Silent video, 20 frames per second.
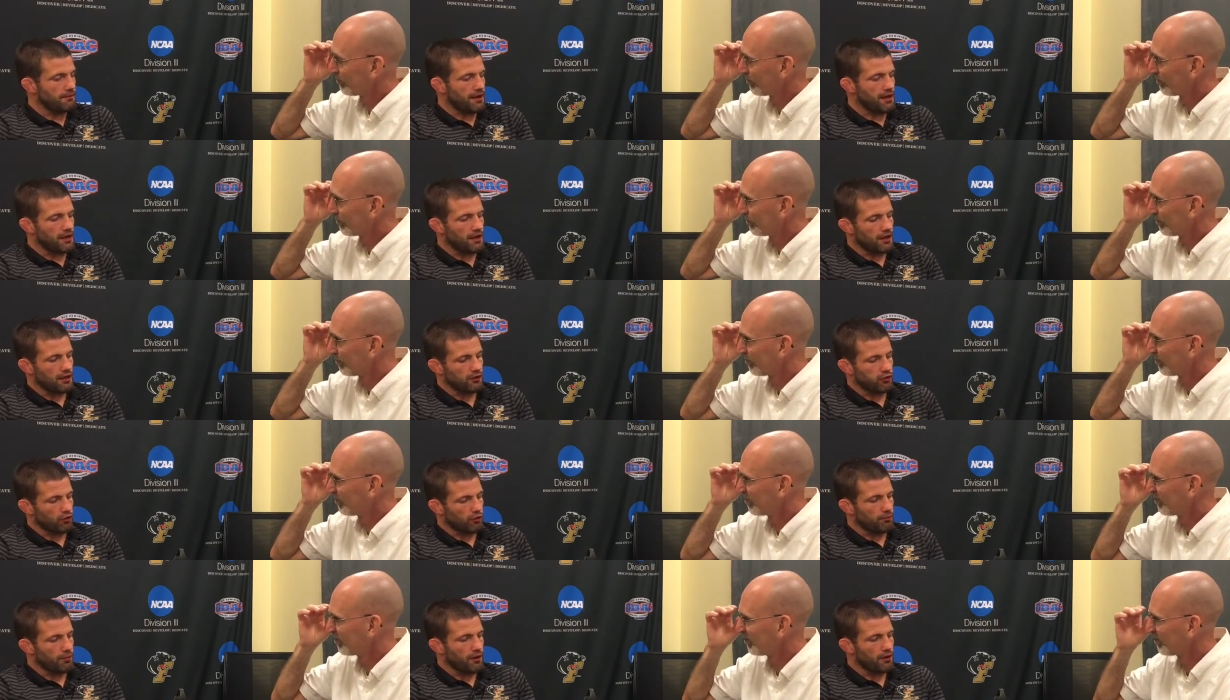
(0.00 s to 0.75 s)
Speaker 1: my uh,
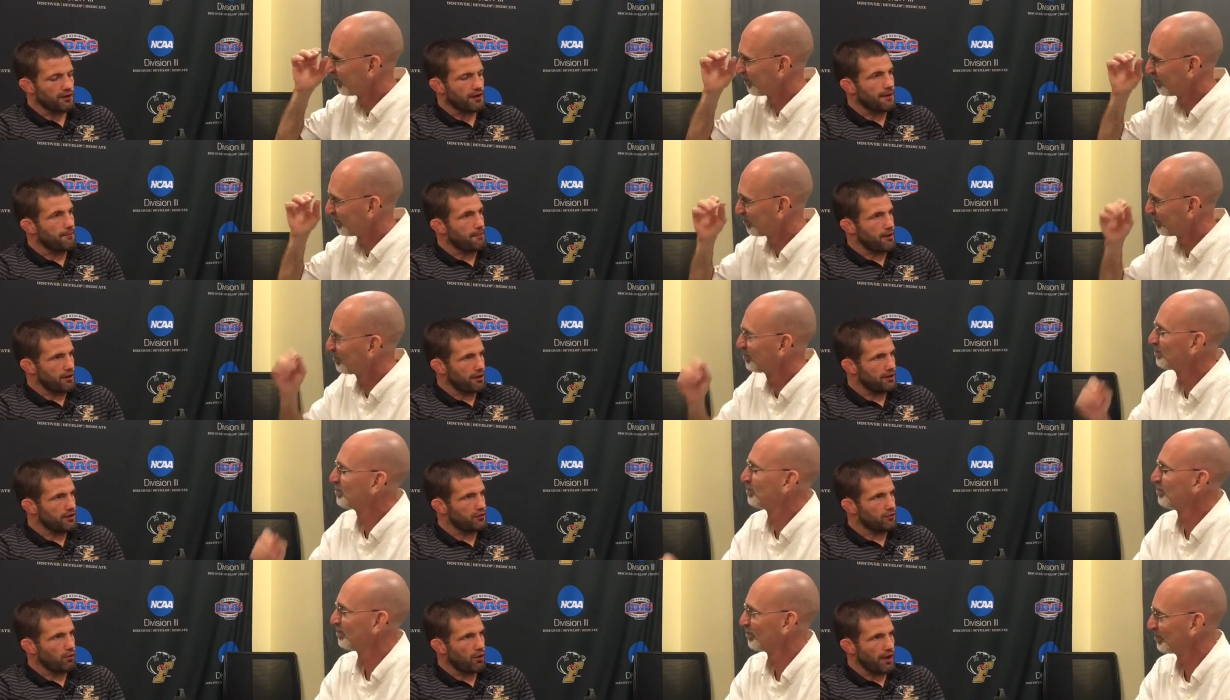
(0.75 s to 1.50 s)
little brother got married
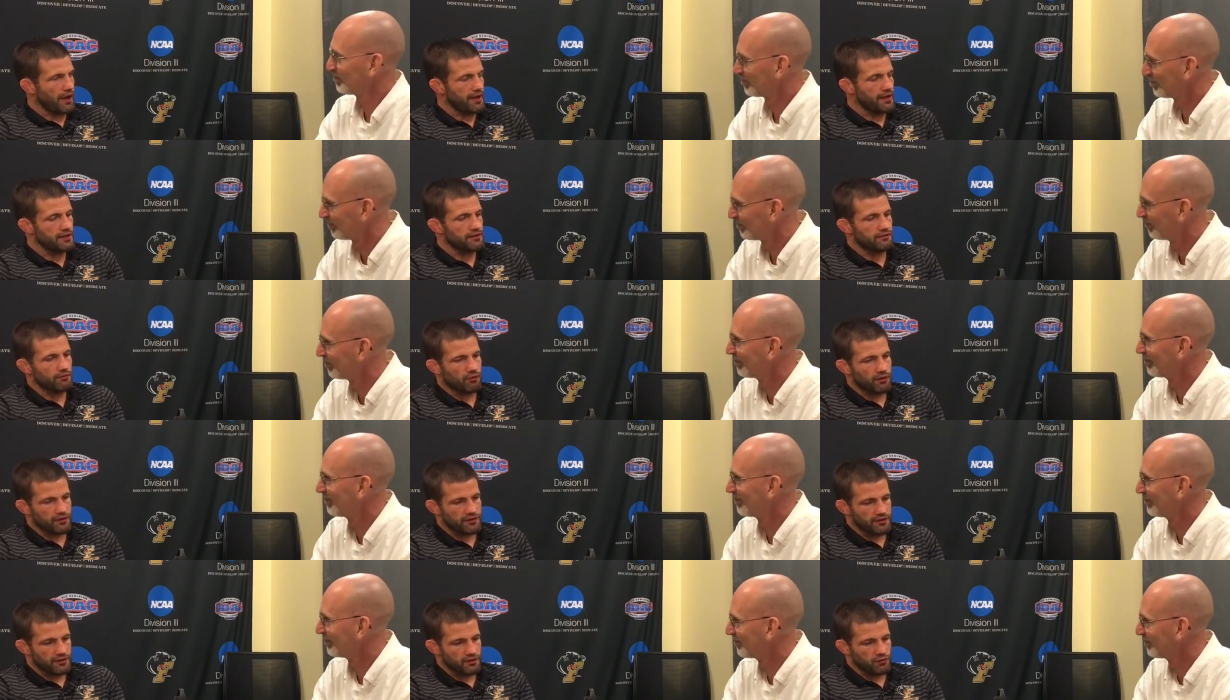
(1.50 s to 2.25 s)
in Hawaii and
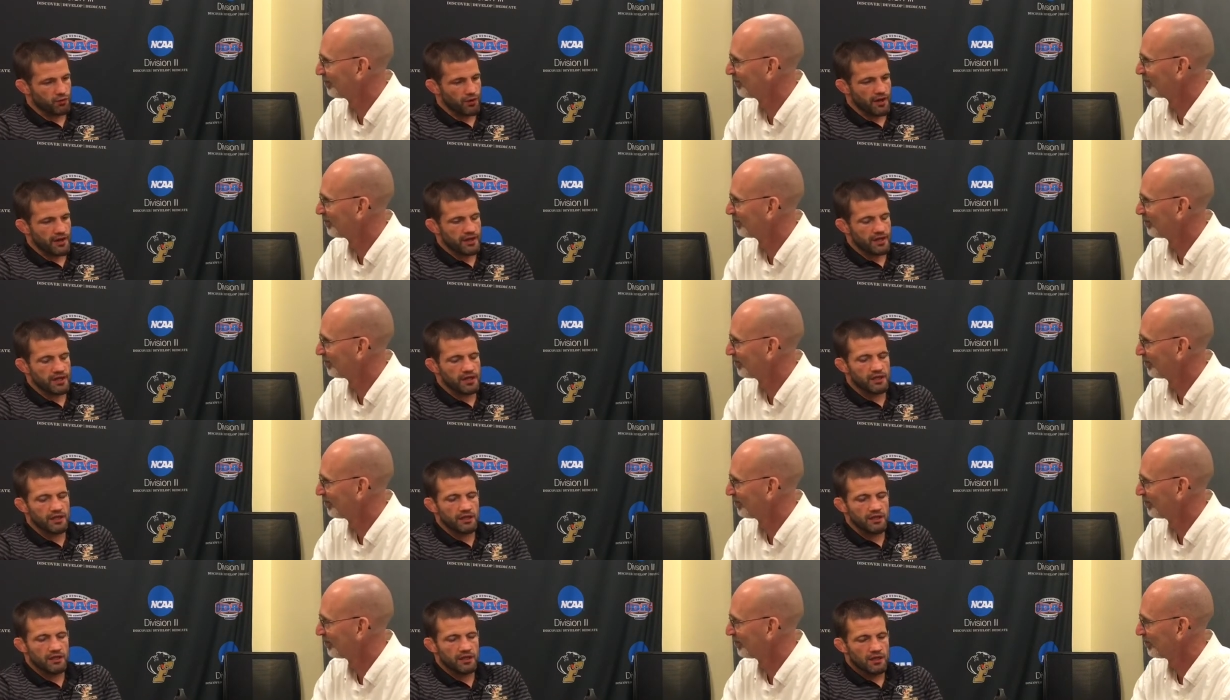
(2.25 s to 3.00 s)
went to his wedding
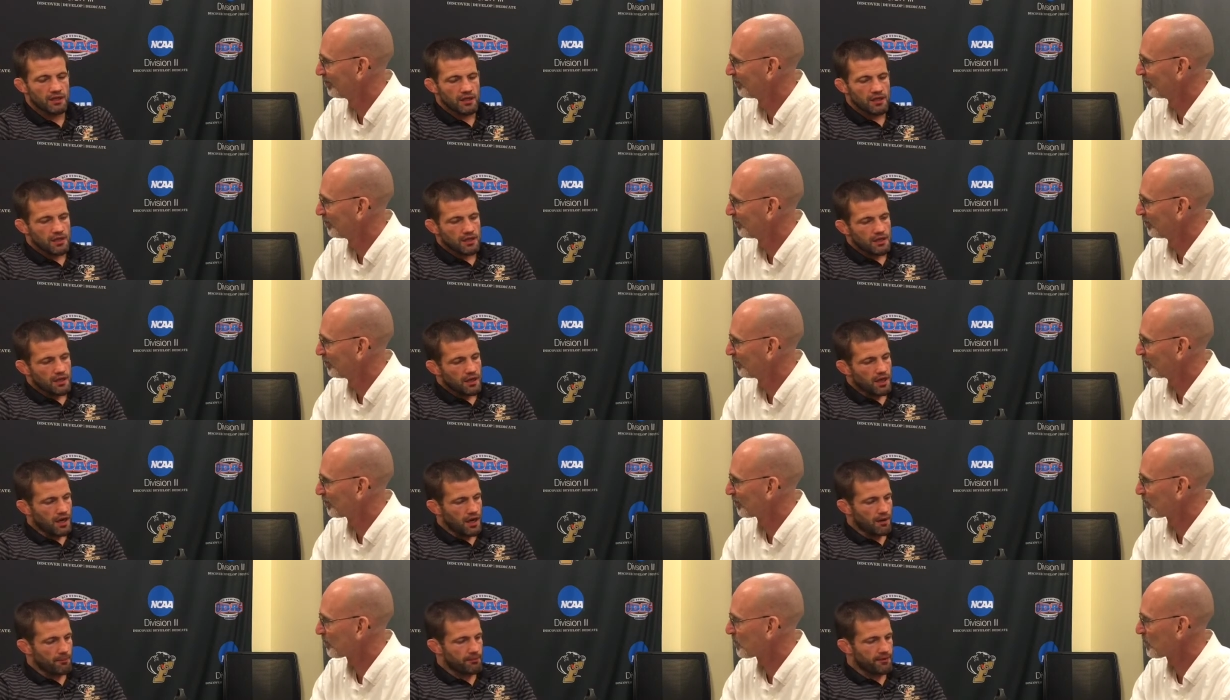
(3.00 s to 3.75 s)
and
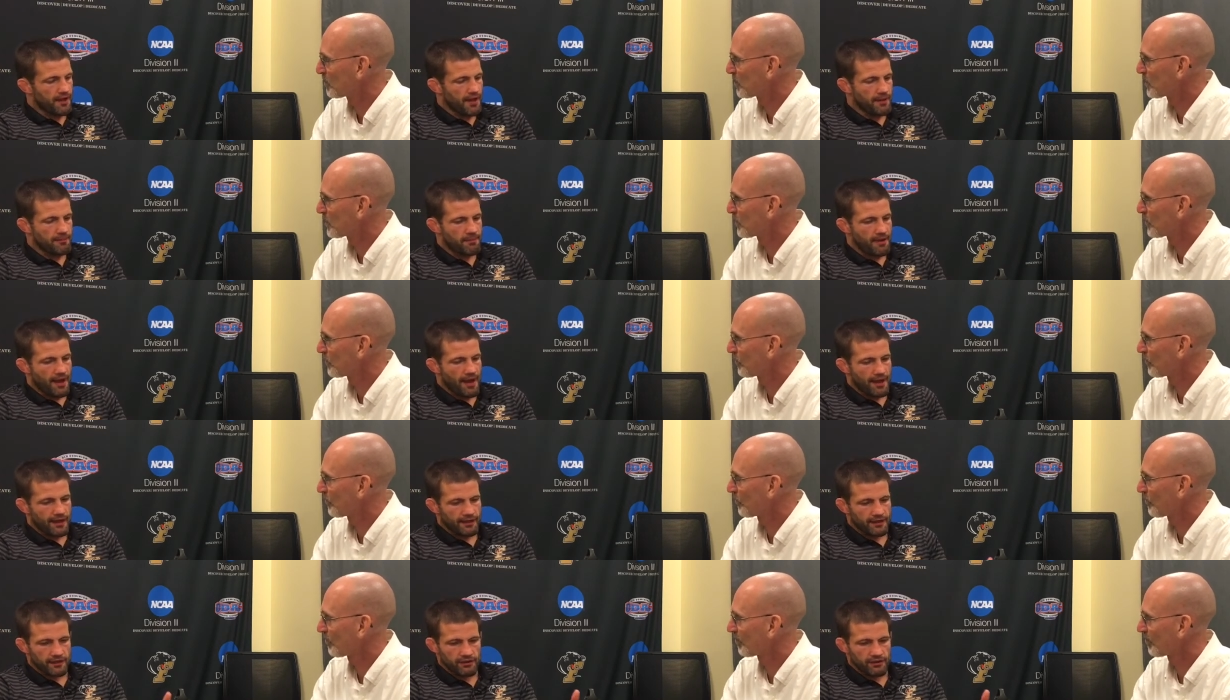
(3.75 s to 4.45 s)
um, came back.